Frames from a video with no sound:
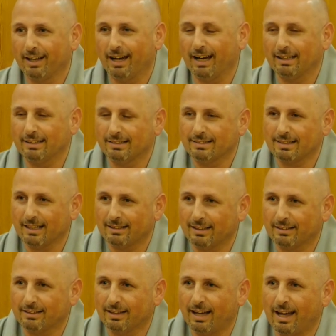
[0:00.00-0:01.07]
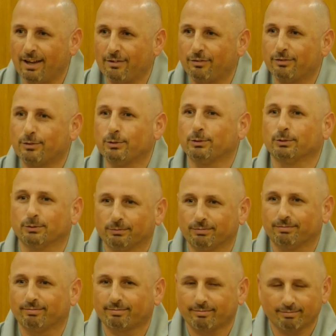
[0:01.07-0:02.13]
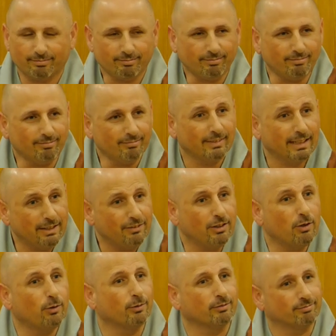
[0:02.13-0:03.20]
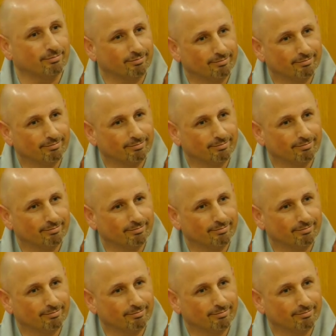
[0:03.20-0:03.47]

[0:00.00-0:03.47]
I decided I have to give it on.